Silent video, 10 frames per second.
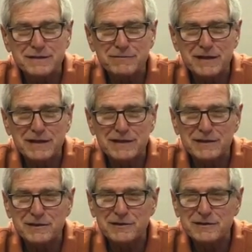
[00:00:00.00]
We had
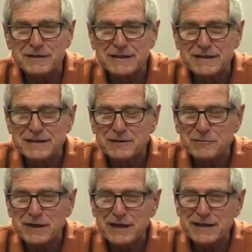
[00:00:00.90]

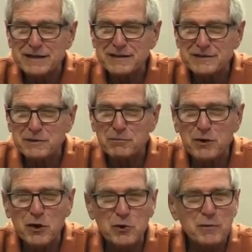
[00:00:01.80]
a little
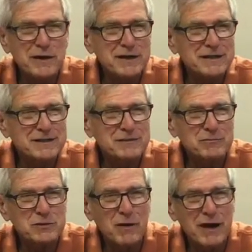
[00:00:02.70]
diploma and some
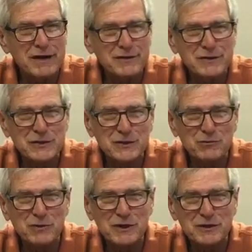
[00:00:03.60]
smiles and
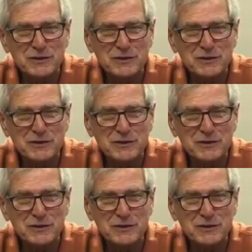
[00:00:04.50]
goodwill.